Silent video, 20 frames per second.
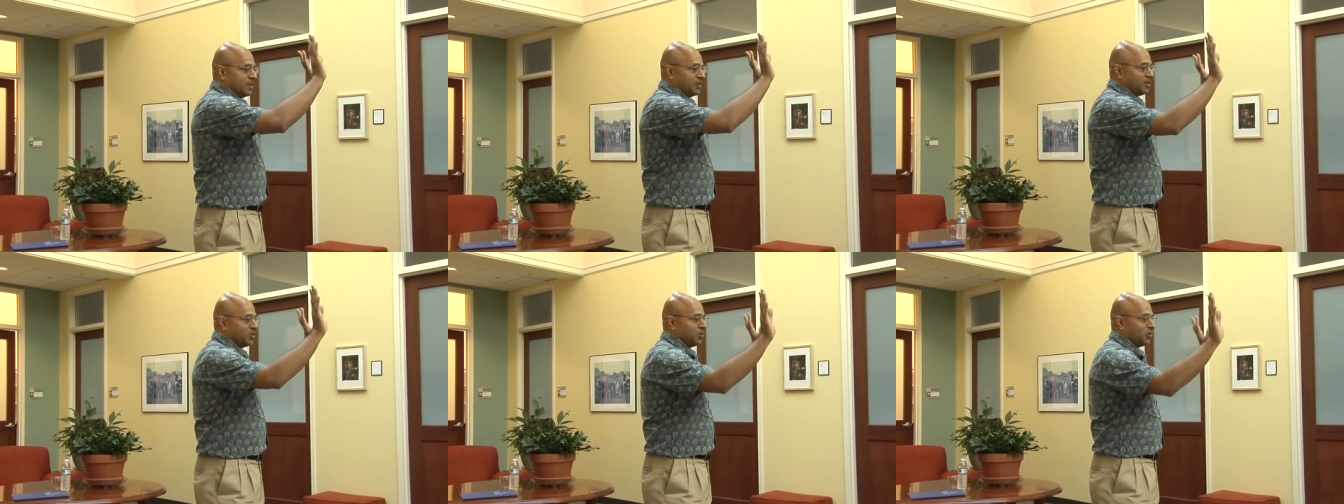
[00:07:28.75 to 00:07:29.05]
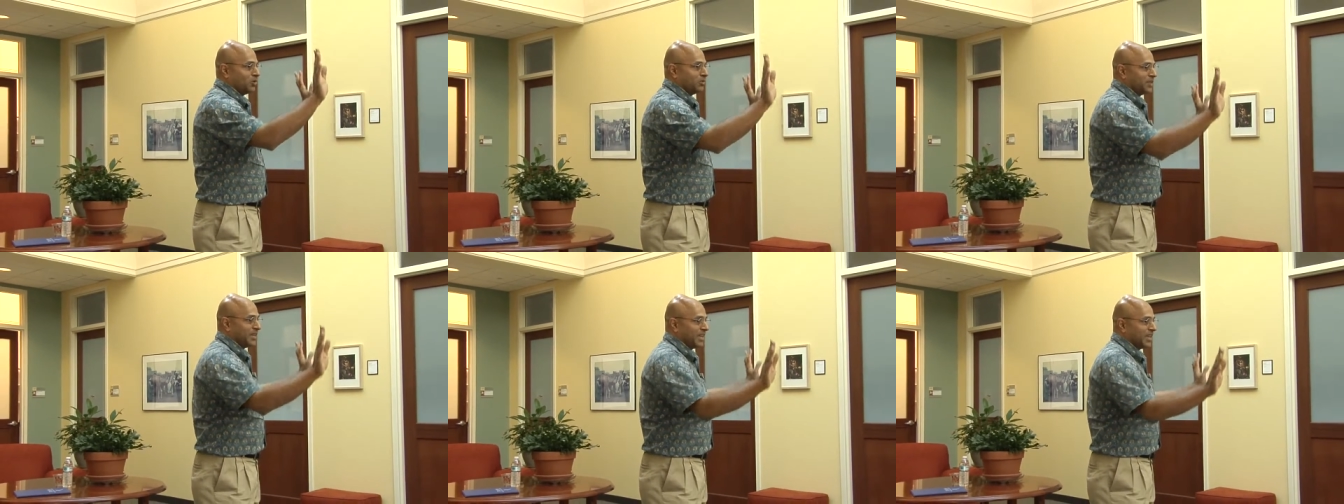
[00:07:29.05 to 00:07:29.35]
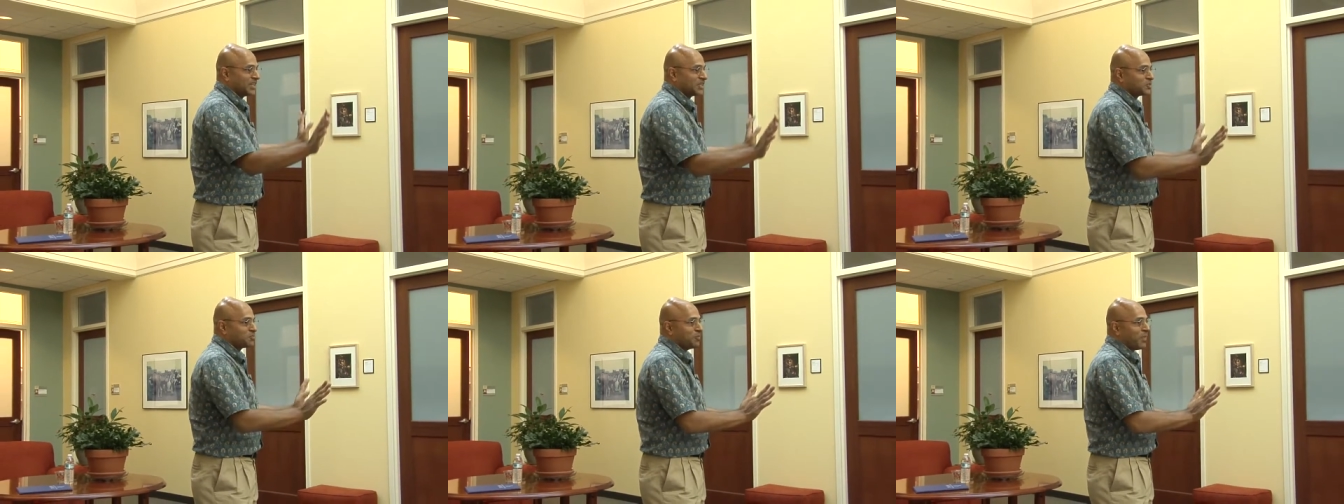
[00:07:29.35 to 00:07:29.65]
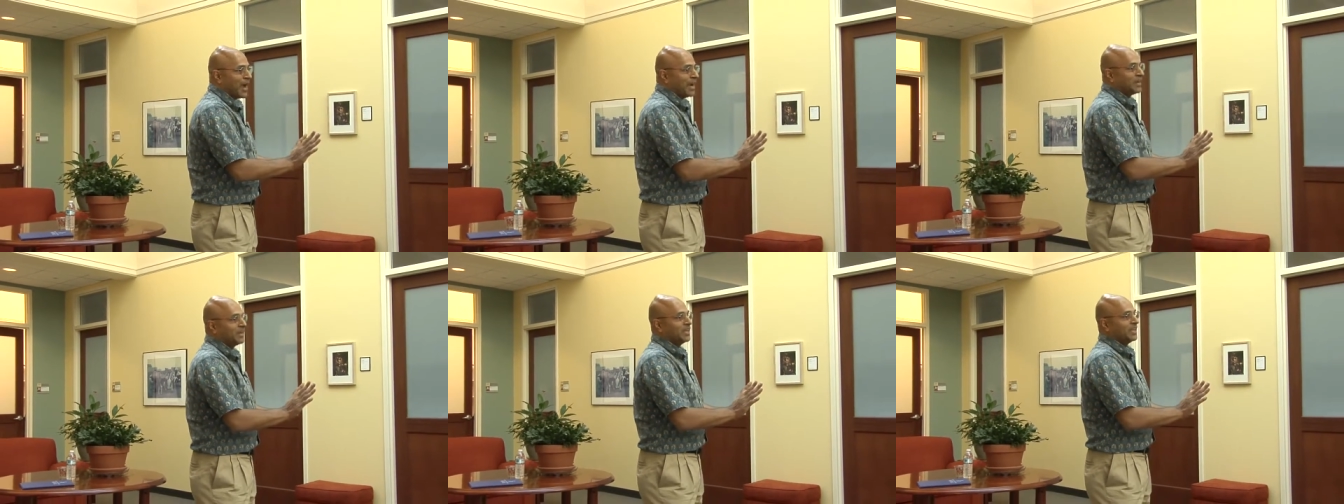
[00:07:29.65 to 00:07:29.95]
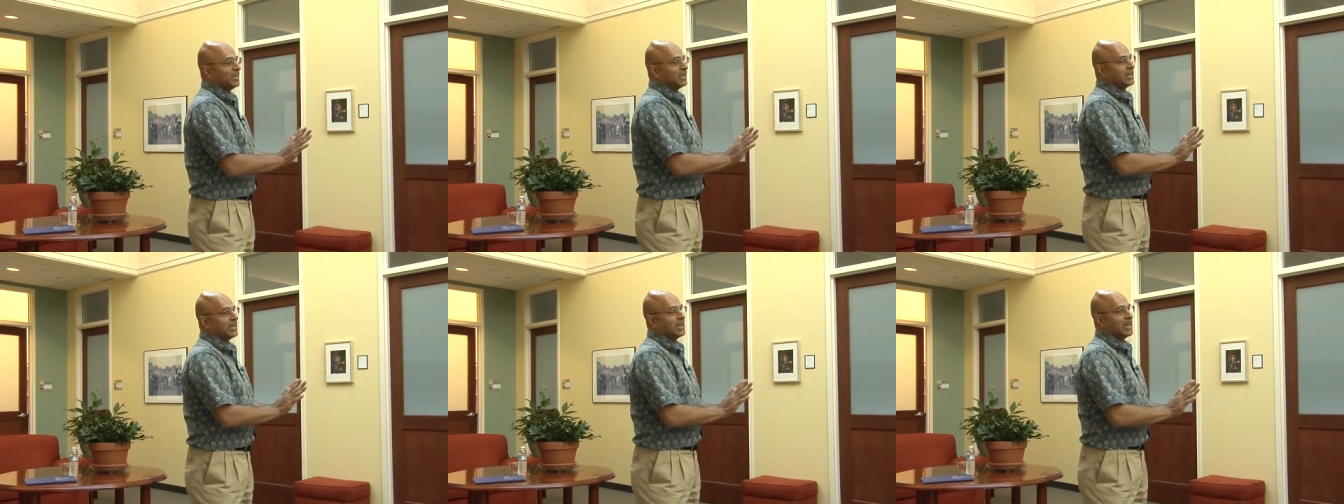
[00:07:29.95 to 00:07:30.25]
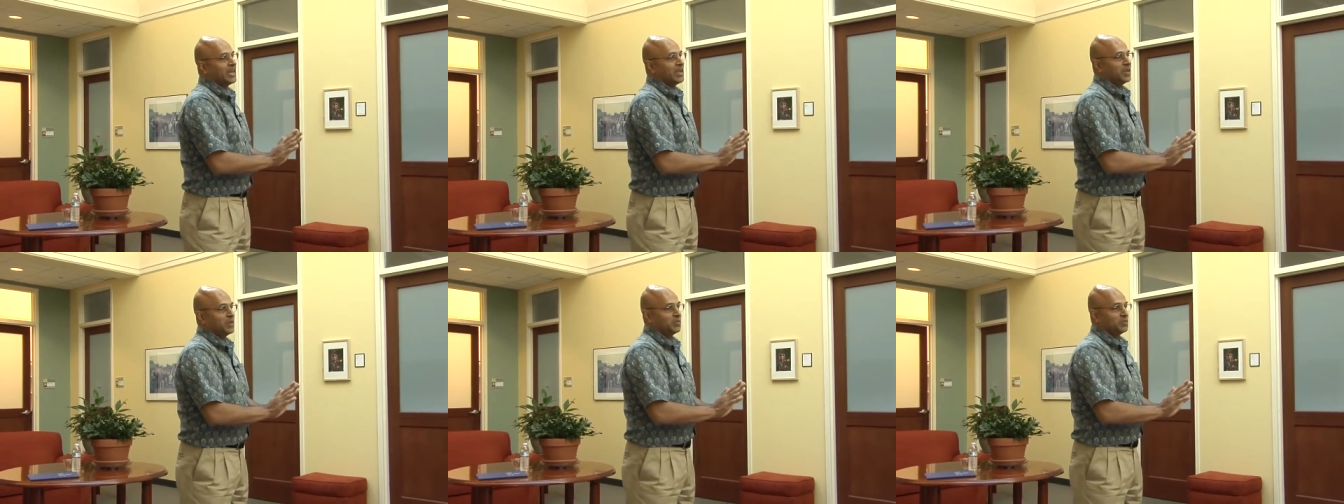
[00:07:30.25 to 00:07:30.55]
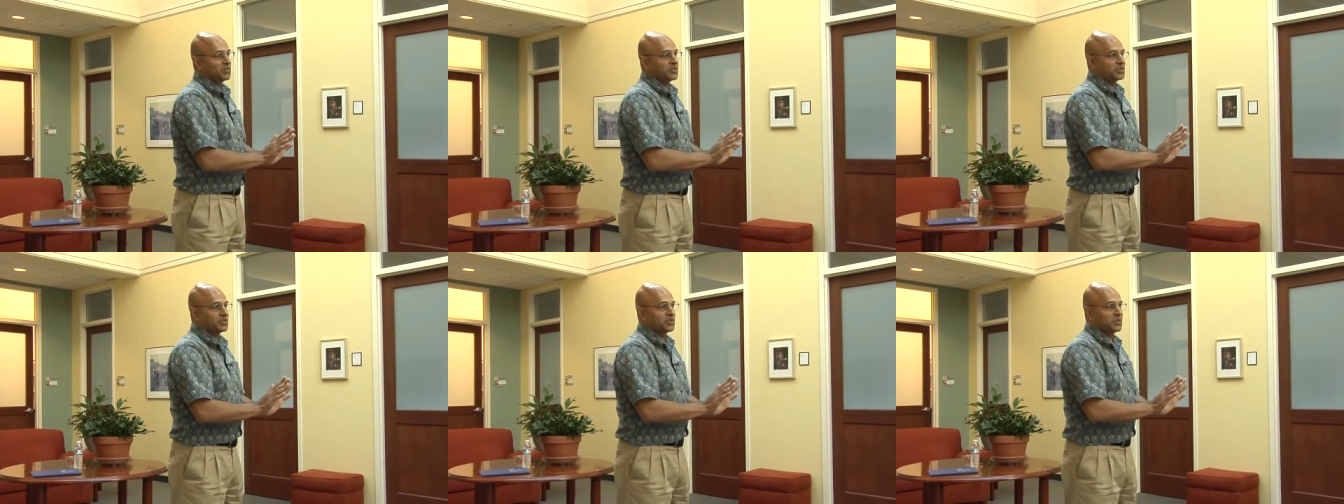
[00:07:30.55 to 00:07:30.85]
you know, expanding
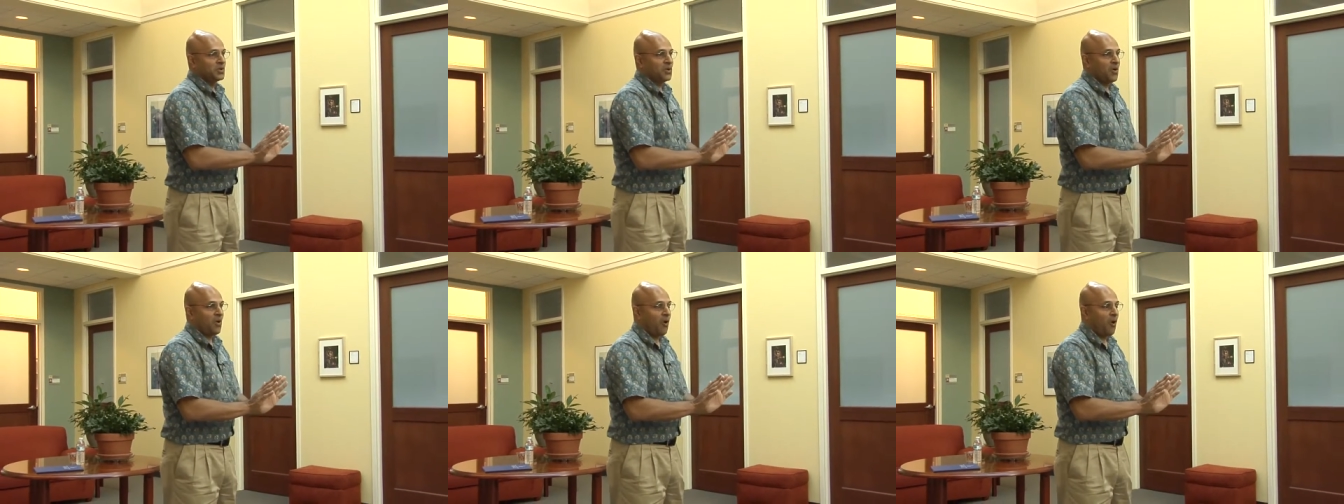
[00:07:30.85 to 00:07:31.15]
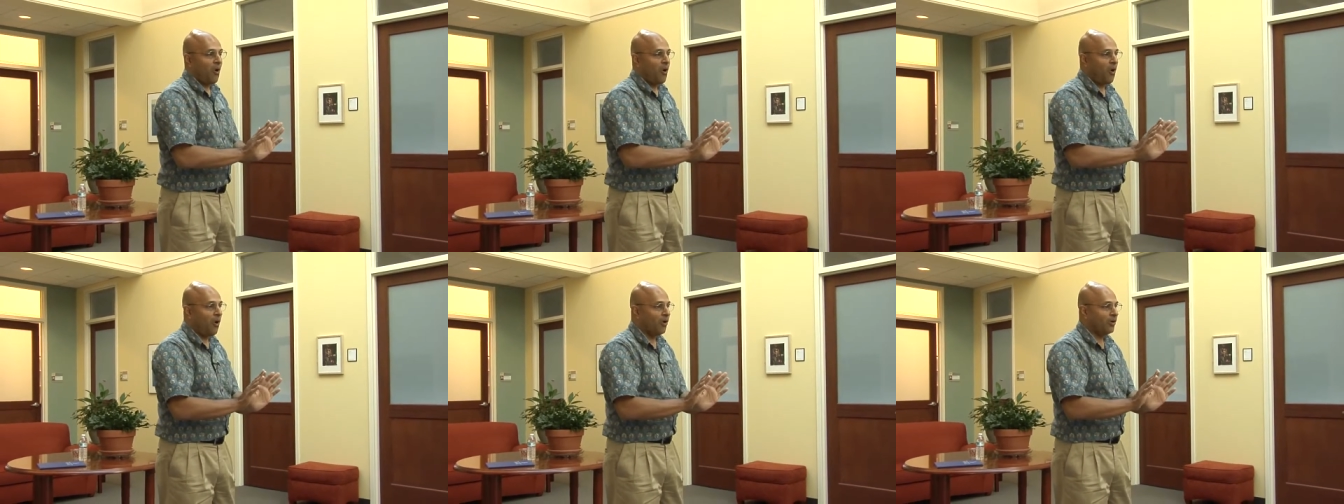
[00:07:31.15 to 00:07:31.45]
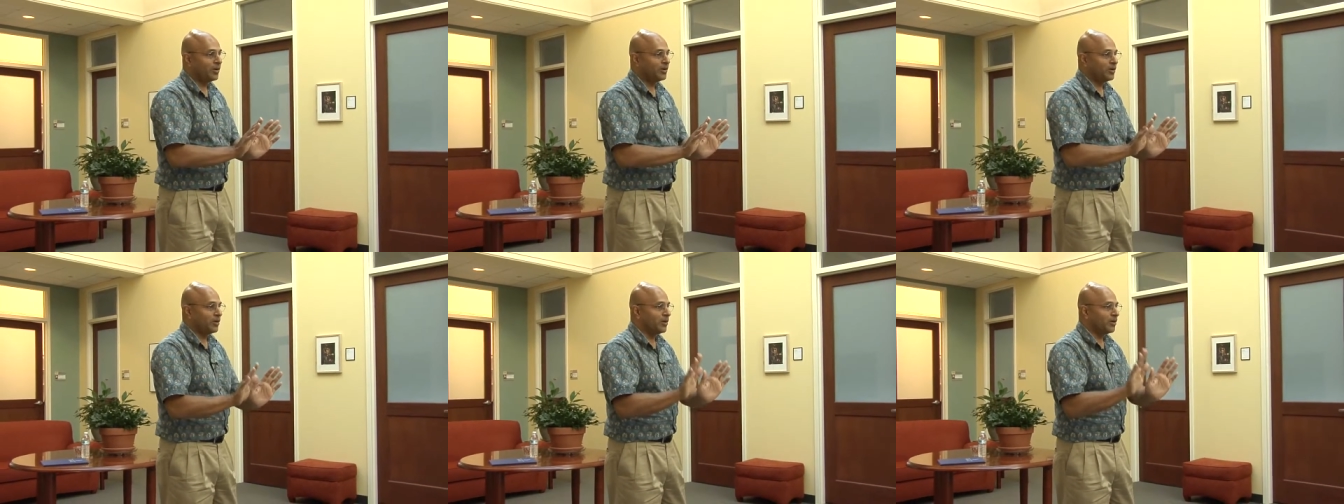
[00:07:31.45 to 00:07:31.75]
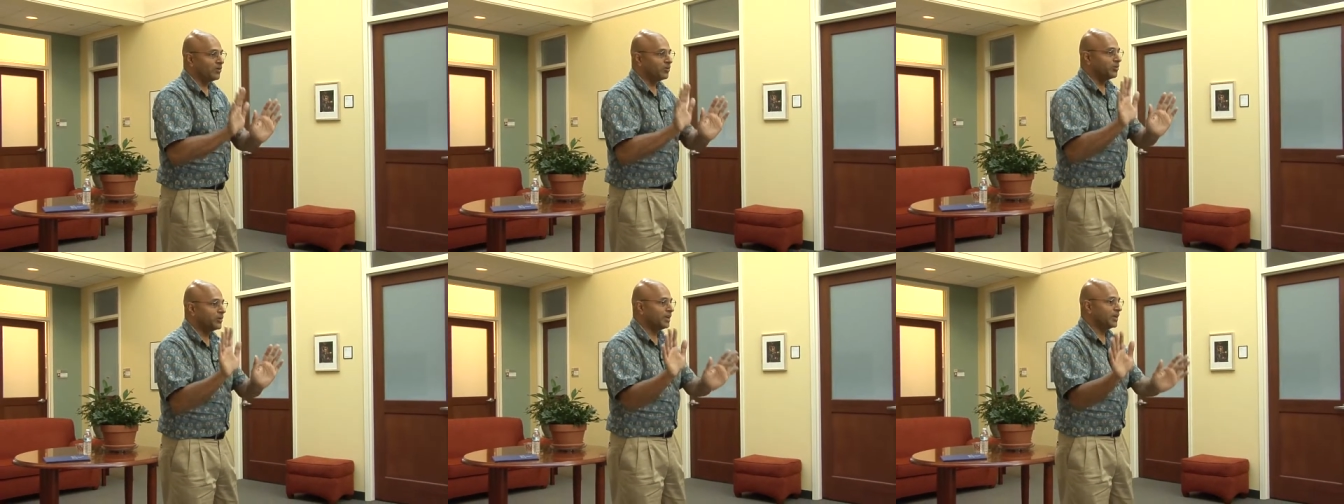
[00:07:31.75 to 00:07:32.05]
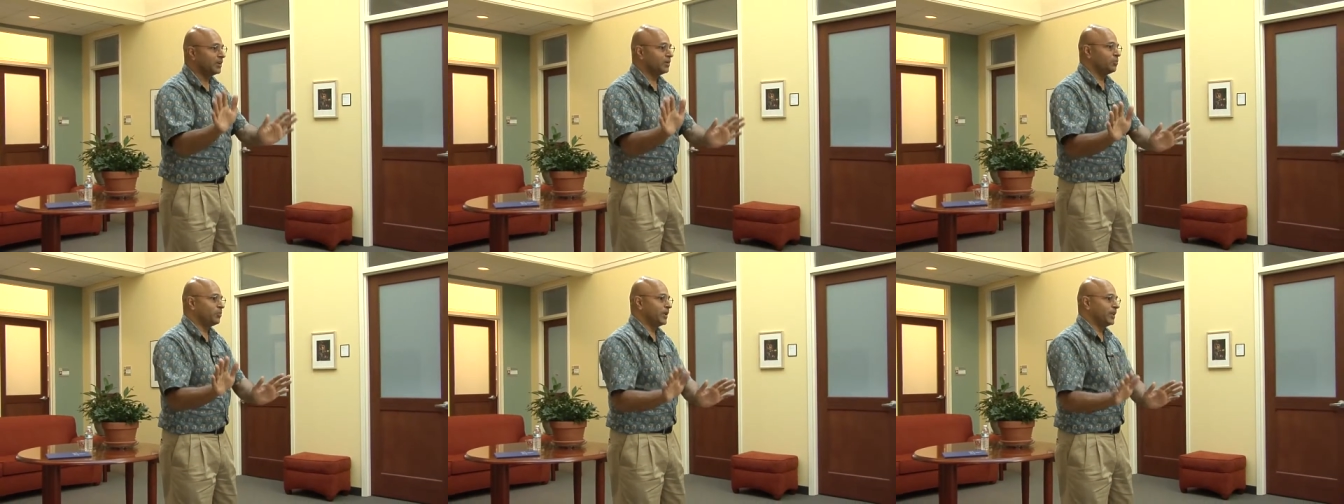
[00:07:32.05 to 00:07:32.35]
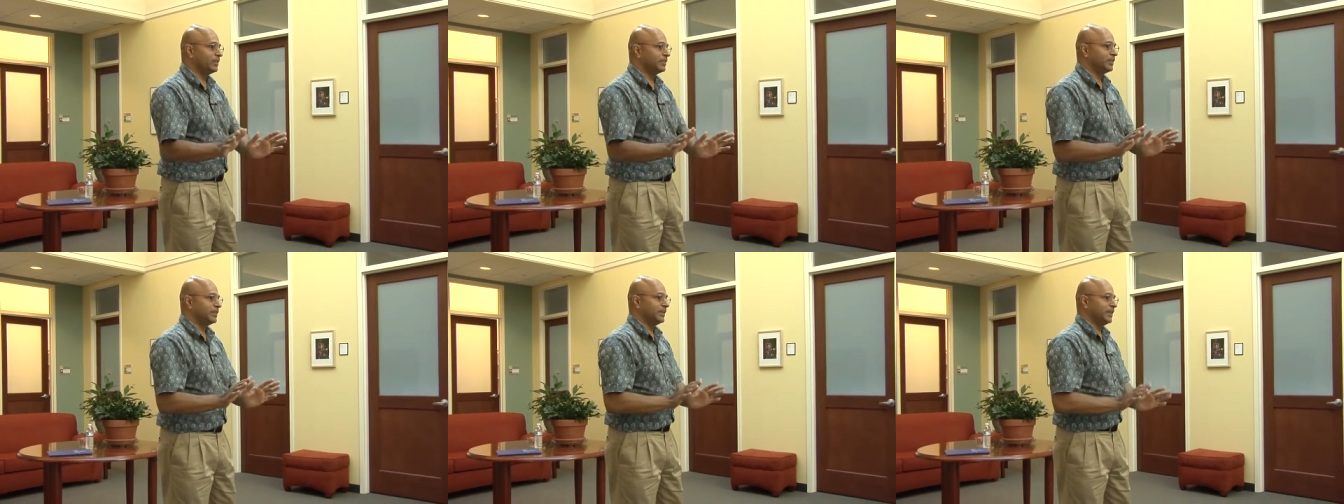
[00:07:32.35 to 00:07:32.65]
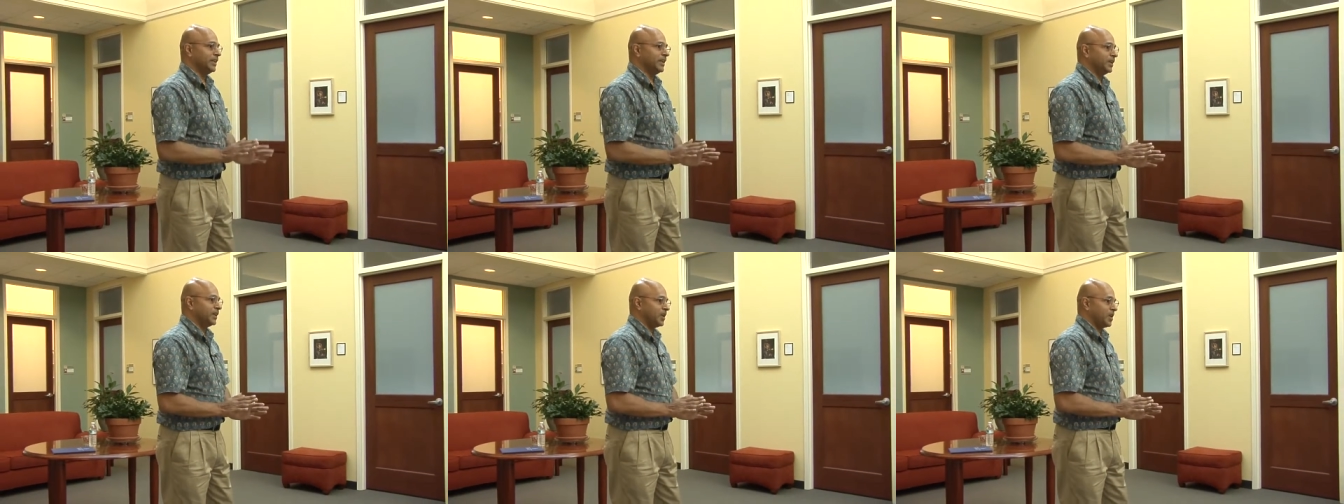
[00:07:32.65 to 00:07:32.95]
claims on real wealth
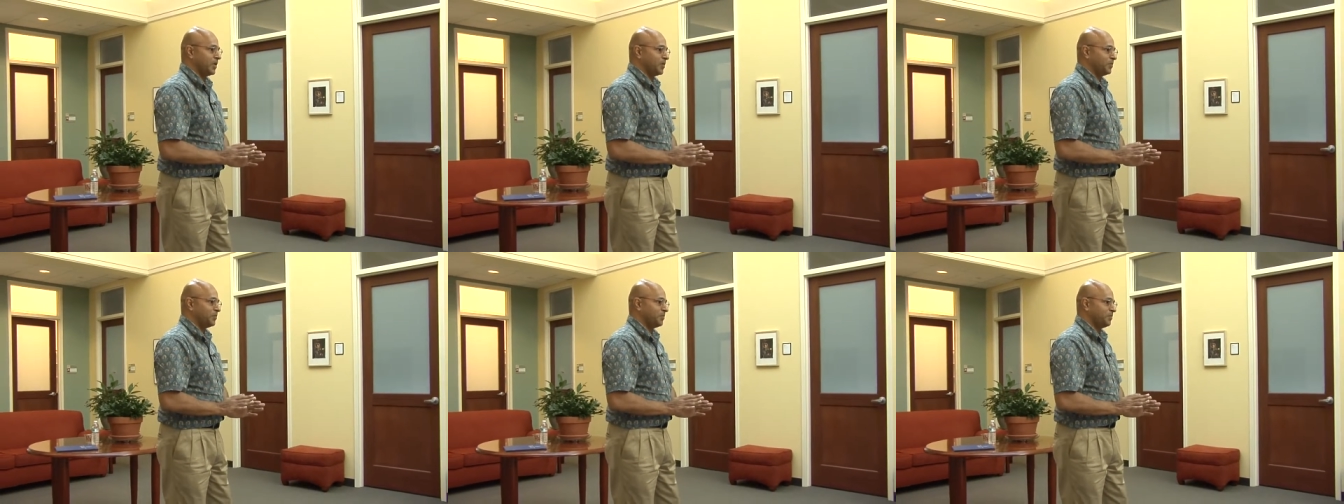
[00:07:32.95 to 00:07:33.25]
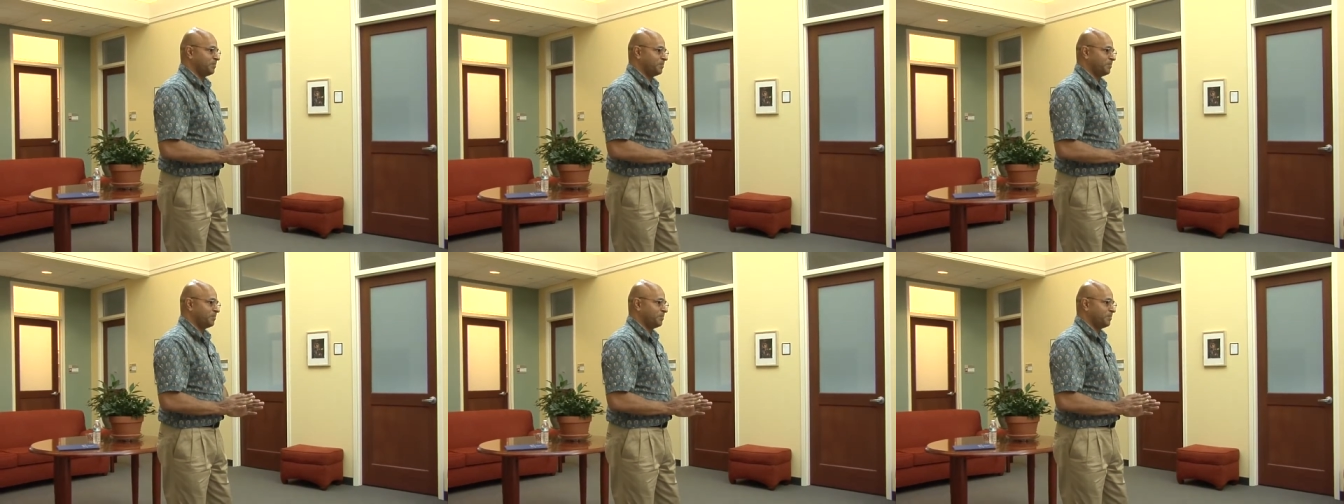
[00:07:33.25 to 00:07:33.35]
and income,